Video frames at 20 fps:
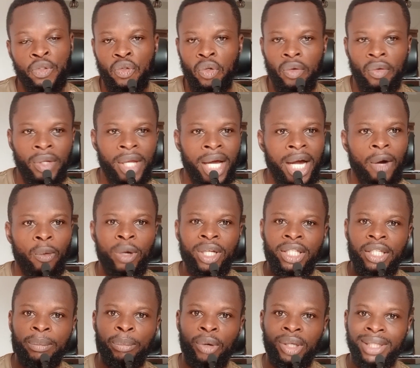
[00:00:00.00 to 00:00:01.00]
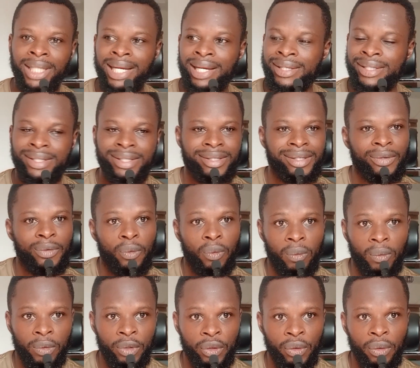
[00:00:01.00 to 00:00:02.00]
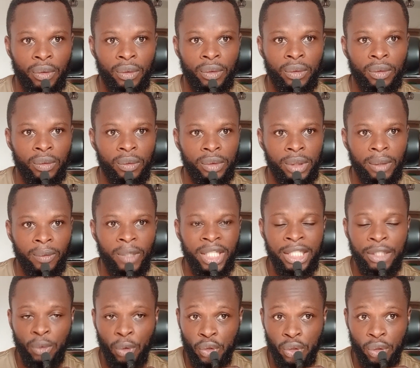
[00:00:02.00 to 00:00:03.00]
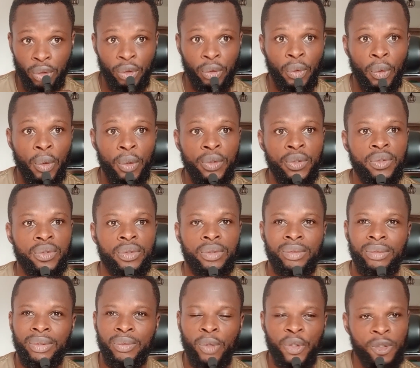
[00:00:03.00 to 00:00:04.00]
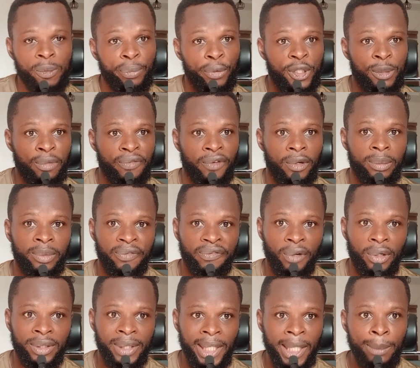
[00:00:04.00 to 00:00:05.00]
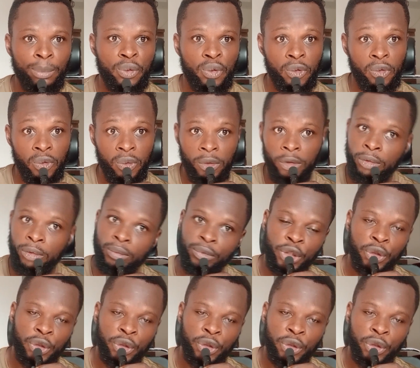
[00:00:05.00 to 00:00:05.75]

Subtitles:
So now, when the borders, you know, when it was closed, it wasn't possible for them to,